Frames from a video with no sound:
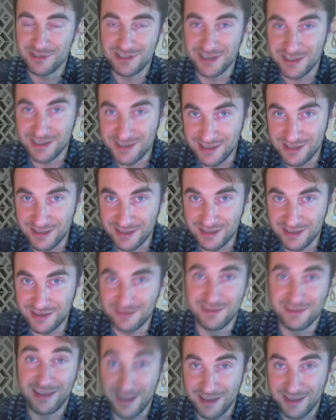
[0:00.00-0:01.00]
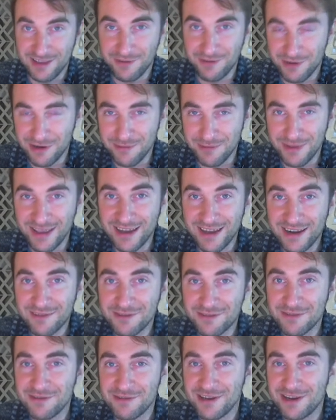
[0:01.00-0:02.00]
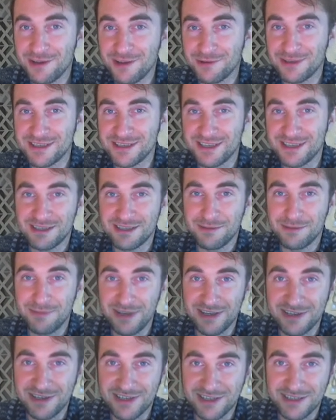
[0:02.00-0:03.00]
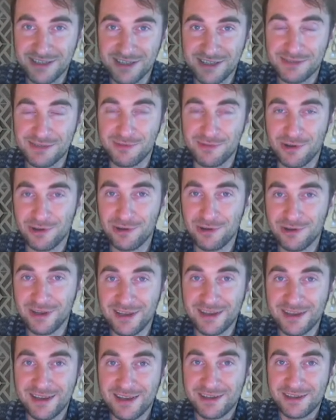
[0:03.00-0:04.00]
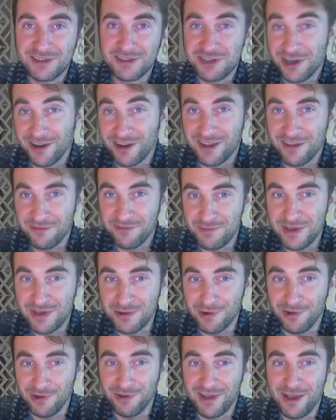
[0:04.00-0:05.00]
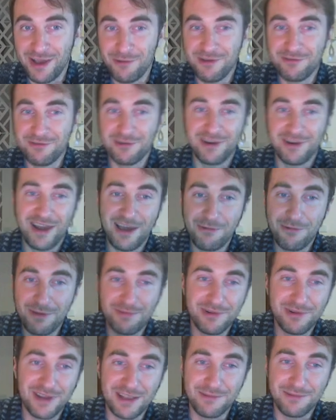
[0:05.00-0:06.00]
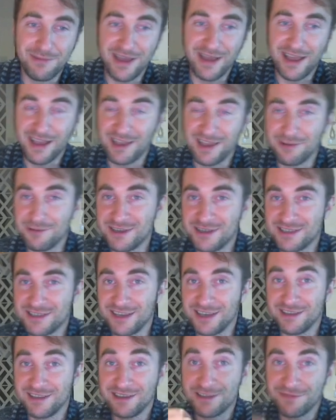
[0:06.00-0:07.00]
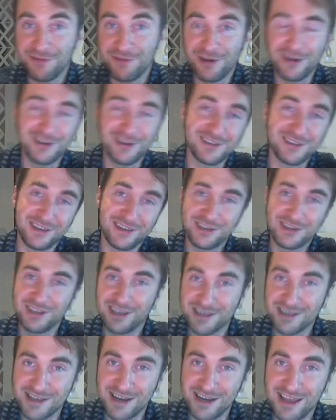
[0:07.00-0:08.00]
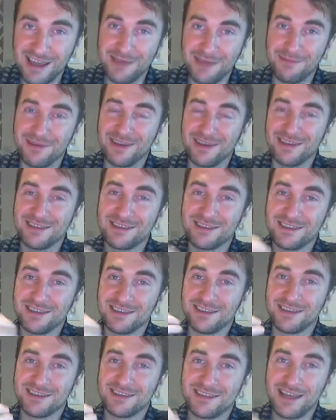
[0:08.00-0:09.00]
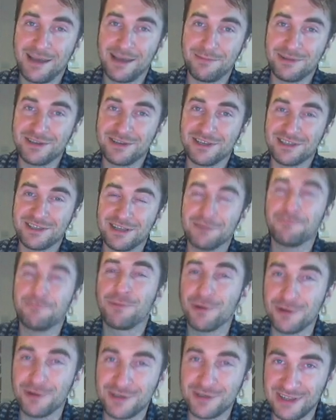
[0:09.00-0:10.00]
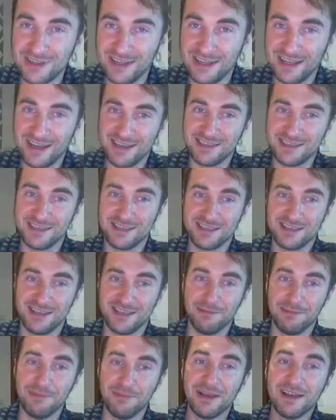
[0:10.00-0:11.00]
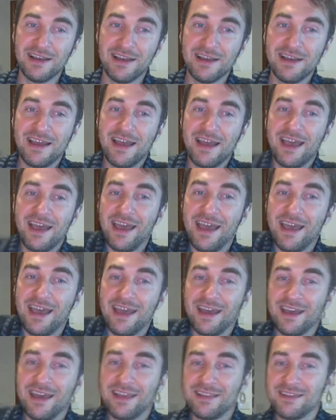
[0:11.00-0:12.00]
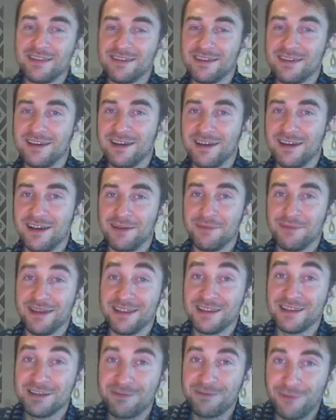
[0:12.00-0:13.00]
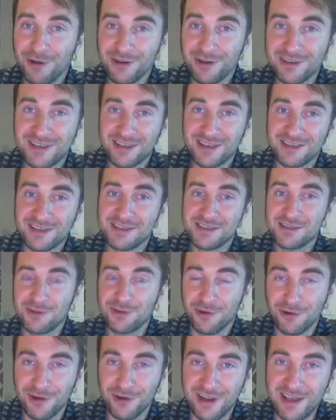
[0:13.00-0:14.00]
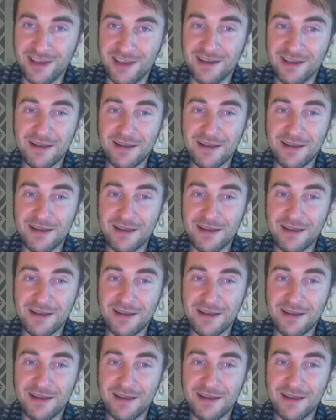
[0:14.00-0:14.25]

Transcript: just like at the very beginning of the video, this ends up being just a small chunk of B-roll. However, now we bring it back and we say this fox actually has a name. It establishes, it personalizes him. And this fox has a story.